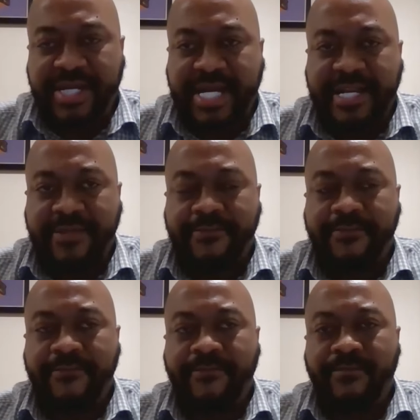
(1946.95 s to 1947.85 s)
that
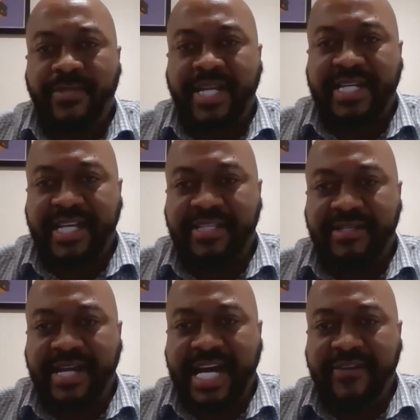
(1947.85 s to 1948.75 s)
this
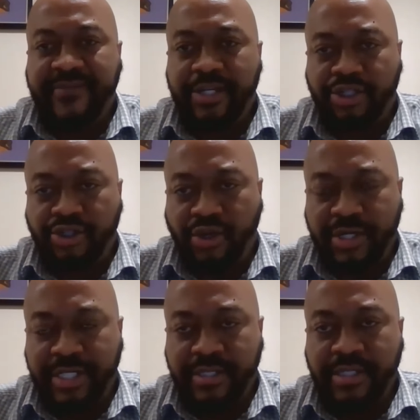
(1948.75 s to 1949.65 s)
life is short.